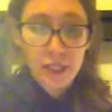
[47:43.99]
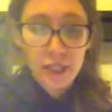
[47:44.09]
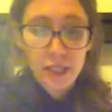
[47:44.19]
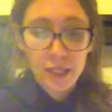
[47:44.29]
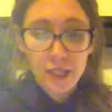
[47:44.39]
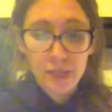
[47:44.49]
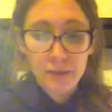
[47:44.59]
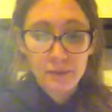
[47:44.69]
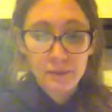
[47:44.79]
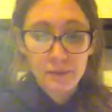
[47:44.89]

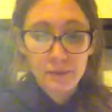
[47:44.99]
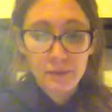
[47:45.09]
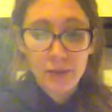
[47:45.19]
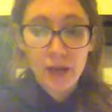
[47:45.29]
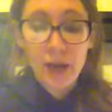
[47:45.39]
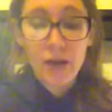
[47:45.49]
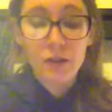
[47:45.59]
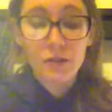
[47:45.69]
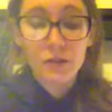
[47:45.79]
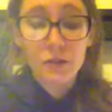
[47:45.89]
I
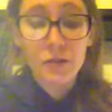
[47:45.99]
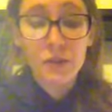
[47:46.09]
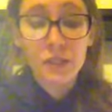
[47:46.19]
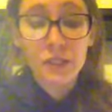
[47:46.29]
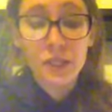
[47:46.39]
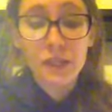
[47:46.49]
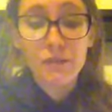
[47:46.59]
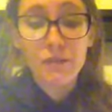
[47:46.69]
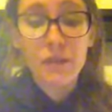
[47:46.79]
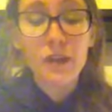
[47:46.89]
also really like
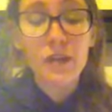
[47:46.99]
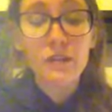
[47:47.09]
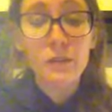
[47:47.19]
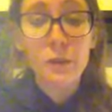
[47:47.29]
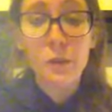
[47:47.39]
fairies and